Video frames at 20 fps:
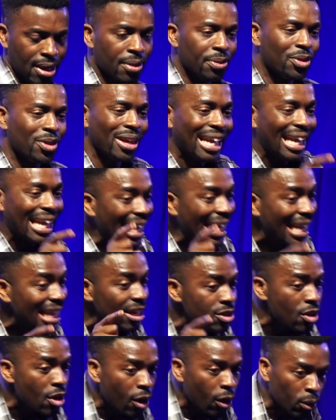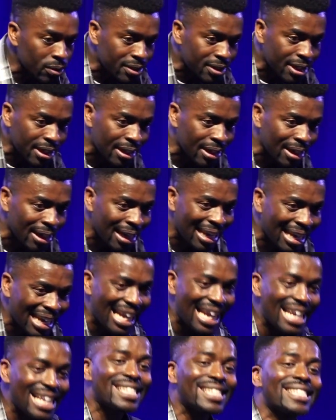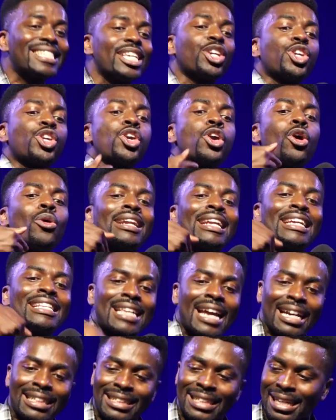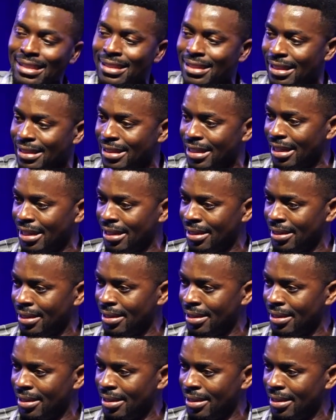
The E note is secure in its identity.